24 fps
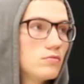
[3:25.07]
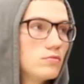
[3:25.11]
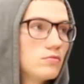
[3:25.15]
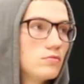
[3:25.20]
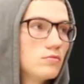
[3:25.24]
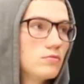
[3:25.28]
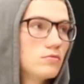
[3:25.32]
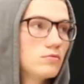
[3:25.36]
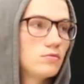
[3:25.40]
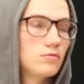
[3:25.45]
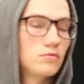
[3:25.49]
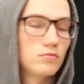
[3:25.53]

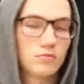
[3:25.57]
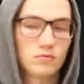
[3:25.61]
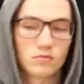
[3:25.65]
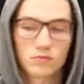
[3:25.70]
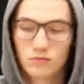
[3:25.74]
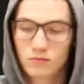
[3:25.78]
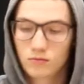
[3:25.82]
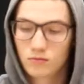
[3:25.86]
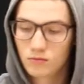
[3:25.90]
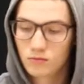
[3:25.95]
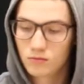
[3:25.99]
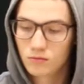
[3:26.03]

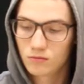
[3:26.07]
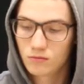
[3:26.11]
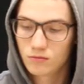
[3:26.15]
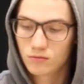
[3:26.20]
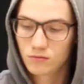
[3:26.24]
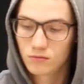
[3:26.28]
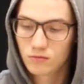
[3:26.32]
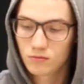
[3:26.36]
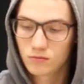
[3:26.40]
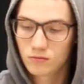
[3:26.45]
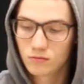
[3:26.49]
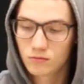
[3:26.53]

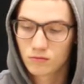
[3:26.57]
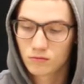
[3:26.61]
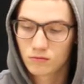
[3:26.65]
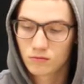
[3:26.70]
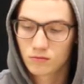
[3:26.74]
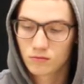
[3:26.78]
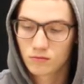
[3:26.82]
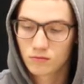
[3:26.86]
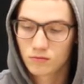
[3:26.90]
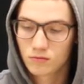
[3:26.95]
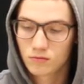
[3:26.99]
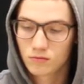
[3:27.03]

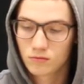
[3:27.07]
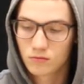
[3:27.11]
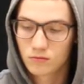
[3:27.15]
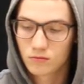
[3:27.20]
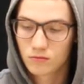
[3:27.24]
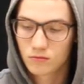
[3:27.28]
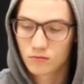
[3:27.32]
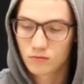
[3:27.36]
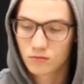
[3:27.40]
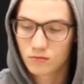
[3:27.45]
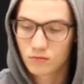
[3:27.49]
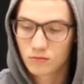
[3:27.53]

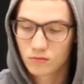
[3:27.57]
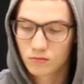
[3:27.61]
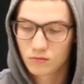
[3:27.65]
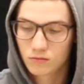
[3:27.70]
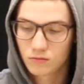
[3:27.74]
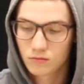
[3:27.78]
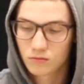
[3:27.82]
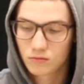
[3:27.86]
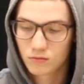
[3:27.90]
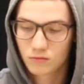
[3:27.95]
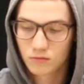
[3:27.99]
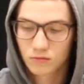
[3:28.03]

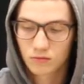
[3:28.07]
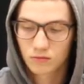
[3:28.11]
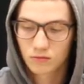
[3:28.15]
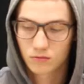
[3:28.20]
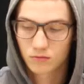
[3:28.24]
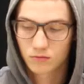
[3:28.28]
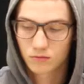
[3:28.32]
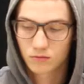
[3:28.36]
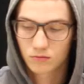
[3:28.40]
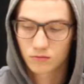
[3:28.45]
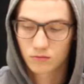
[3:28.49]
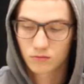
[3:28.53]

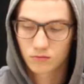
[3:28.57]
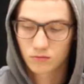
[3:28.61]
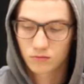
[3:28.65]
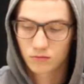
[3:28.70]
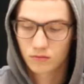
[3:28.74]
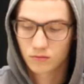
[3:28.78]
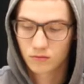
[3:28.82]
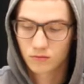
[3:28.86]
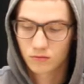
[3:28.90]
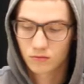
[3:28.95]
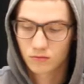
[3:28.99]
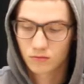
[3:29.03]

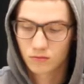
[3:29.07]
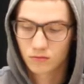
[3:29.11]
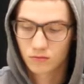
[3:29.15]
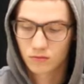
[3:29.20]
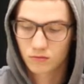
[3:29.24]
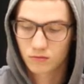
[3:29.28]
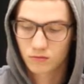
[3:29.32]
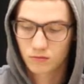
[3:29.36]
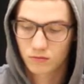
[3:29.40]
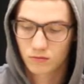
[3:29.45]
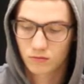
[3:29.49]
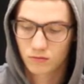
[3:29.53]

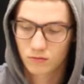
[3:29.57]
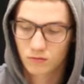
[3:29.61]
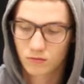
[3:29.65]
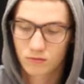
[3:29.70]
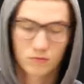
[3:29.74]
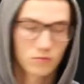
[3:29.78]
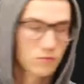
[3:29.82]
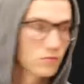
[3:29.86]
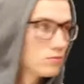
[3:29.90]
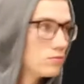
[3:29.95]
(not speaking)